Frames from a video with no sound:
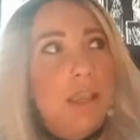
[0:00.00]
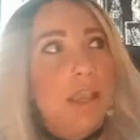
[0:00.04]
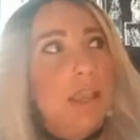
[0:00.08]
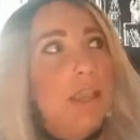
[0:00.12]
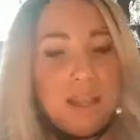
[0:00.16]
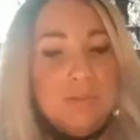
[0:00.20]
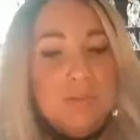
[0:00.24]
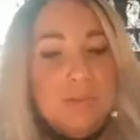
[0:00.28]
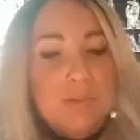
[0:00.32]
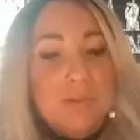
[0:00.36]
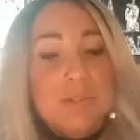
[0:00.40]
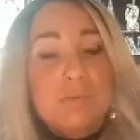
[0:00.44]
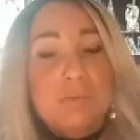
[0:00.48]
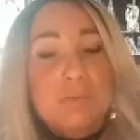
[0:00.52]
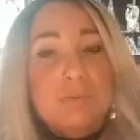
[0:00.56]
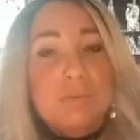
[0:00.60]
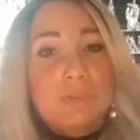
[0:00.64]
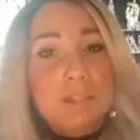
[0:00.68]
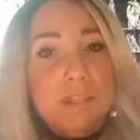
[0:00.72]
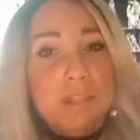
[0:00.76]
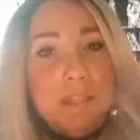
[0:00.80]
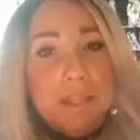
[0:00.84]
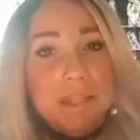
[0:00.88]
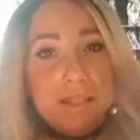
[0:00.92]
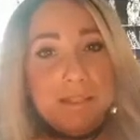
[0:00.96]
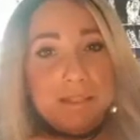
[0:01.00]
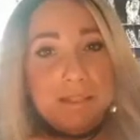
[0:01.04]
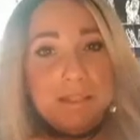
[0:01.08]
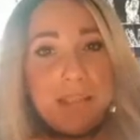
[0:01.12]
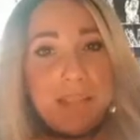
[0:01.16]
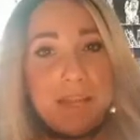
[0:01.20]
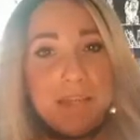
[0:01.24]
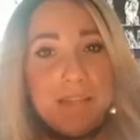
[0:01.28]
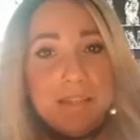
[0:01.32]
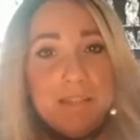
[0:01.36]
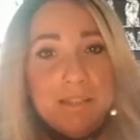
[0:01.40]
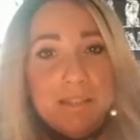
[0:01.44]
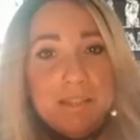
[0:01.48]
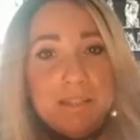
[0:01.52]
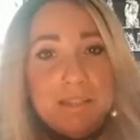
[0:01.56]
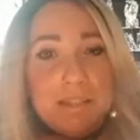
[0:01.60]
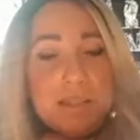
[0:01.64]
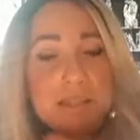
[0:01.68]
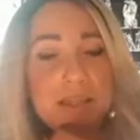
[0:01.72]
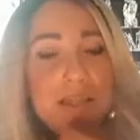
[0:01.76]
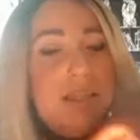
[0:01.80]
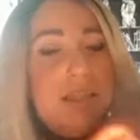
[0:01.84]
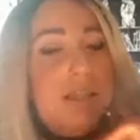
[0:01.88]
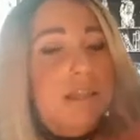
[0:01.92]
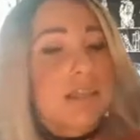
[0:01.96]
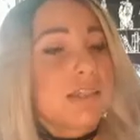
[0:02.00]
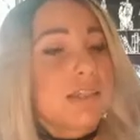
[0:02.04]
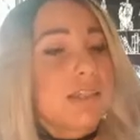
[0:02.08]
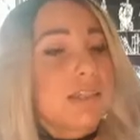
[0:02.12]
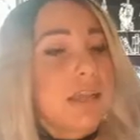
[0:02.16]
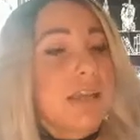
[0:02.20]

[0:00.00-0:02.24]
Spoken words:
I was really excited to see this.